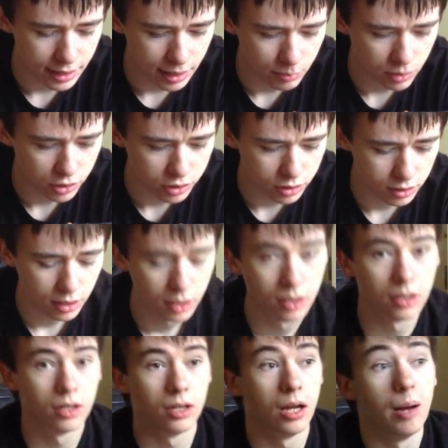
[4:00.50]
I'm not.
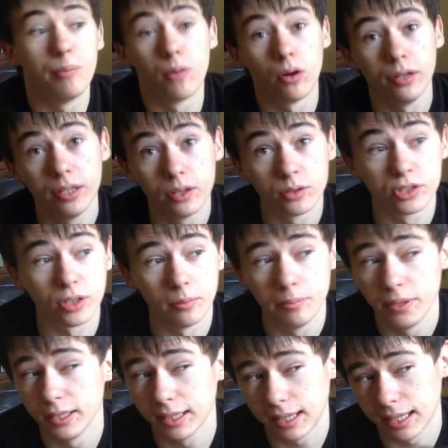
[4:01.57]
Apparently, there's some
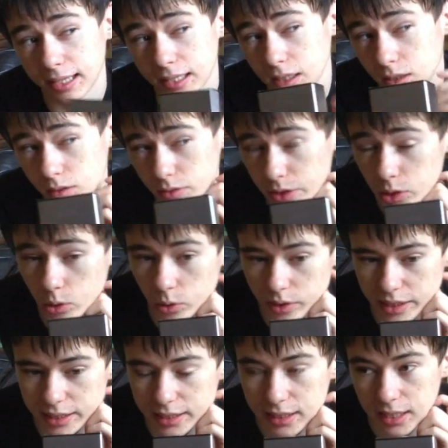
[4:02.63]
built-in
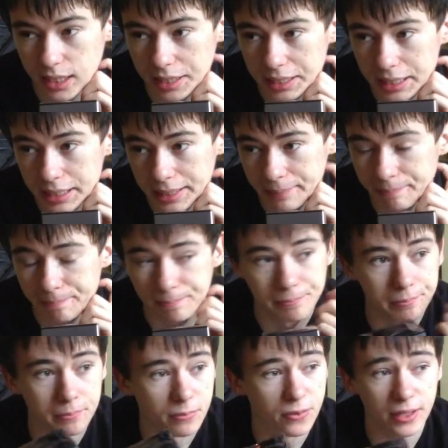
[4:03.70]
recording
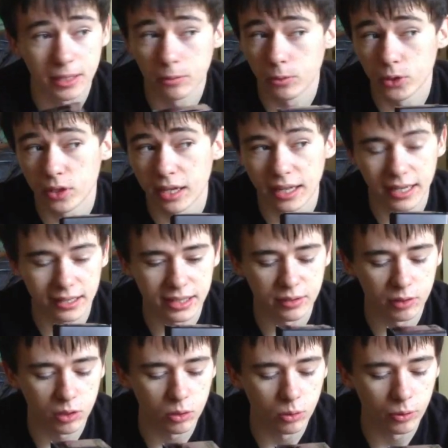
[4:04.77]
thing where you can actually
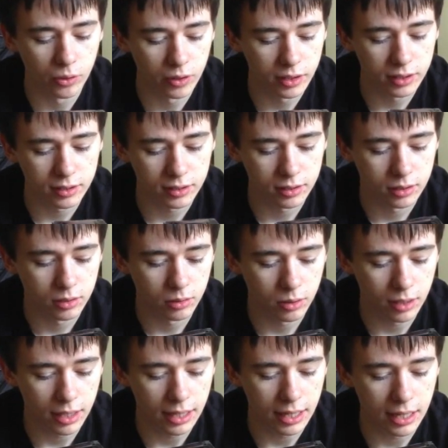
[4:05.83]
record on it,
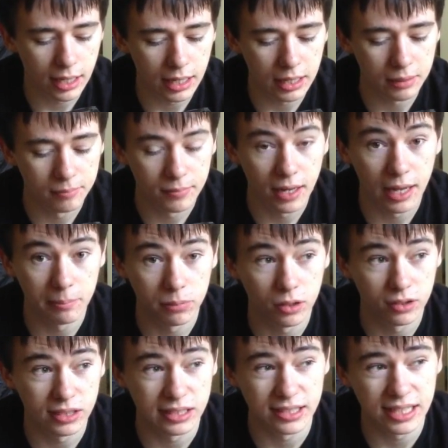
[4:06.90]
and
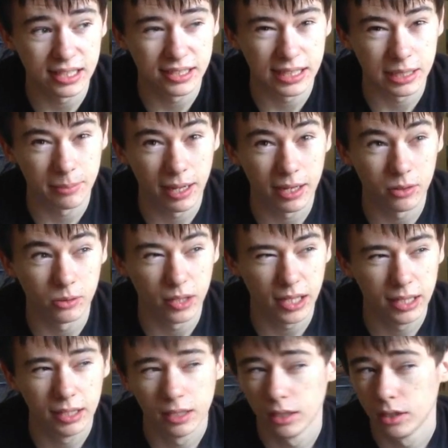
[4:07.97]
plus it's HDMI only.
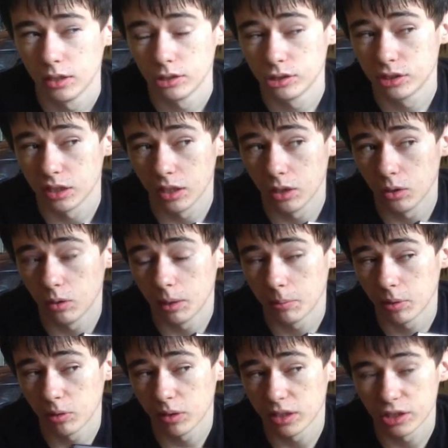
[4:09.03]
So I'm
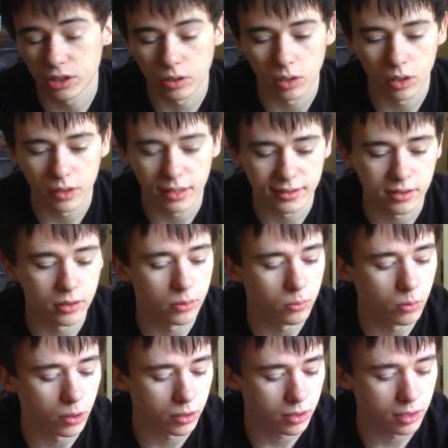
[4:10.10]
not really sure how that's gonna
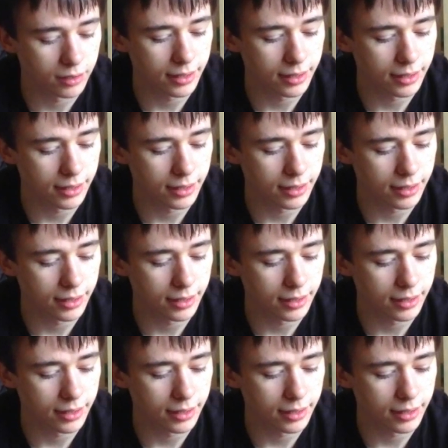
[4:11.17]
work